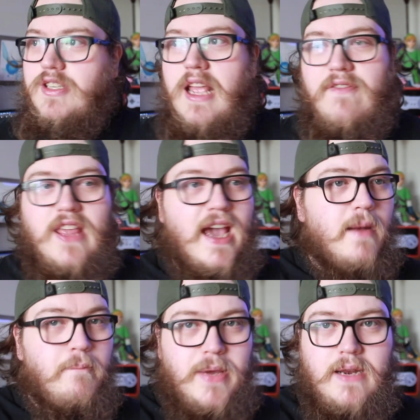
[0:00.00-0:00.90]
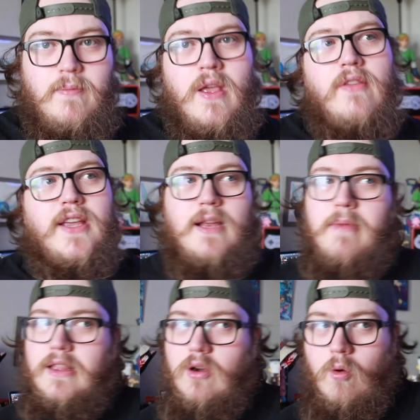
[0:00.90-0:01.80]
They if they had a bit, they could
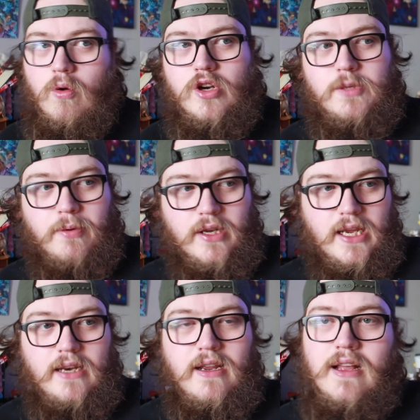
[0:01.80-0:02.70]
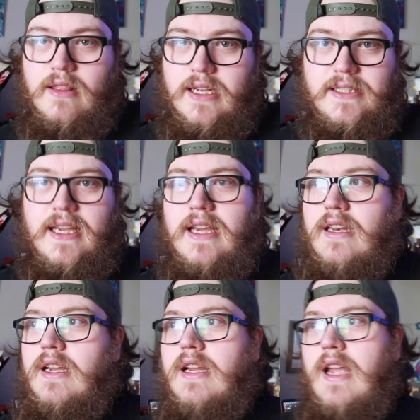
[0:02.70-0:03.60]
make the orange put in. They did,
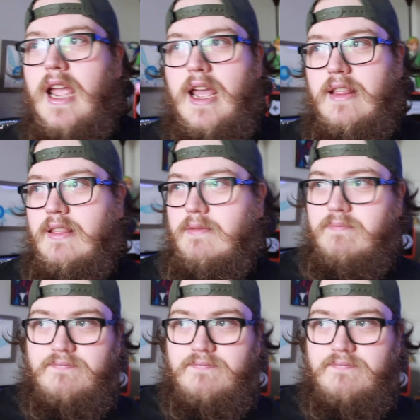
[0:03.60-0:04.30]
and